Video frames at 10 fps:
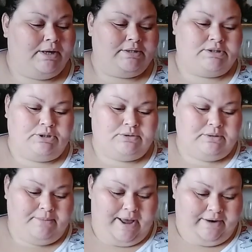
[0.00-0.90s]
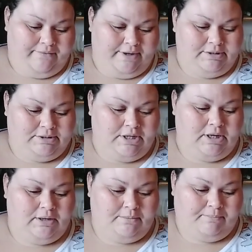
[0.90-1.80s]
let's do some out of it.
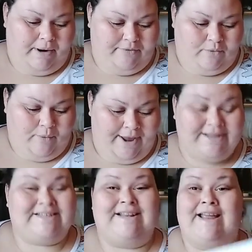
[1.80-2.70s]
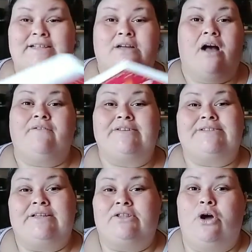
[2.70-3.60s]
By the way, today's
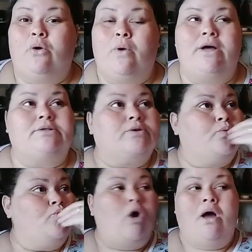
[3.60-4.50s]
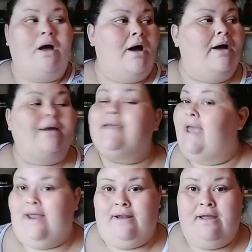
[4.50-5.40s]
cafecito was
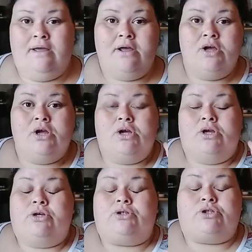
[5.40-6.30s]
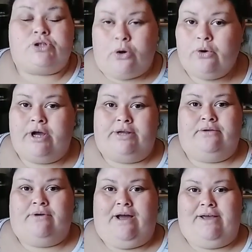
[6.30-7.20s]
again so good,
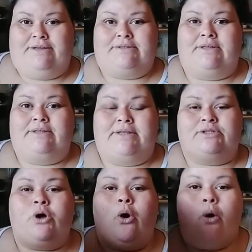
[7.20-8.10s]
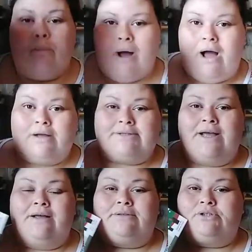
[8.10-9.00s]
you guys. This whole box
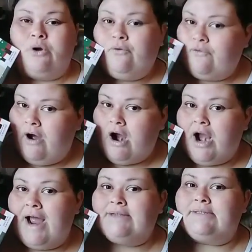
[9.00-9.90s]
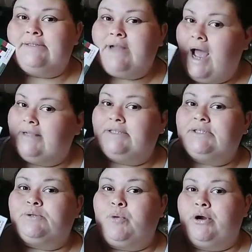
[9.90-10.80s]
so far has not
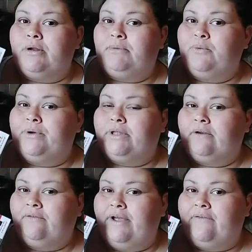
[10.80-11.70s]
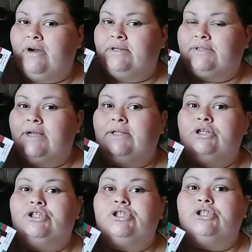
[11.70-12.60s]
disappointed me with their flavors. Like they're
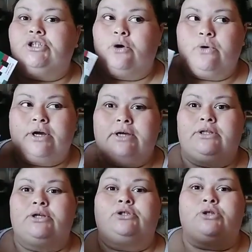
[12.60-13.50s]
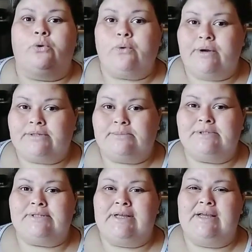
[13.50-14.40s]
just so good. They're so
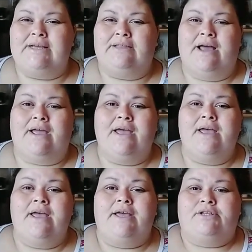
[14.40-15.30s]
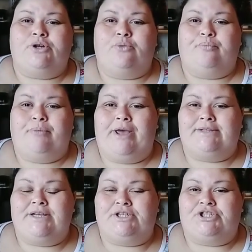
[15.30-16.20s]
Christmassy. Like don't pay
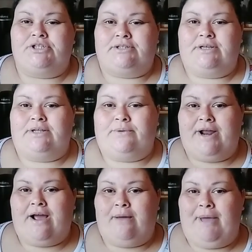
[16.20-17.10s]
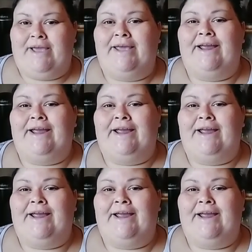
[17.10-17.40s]
attention to the what I got back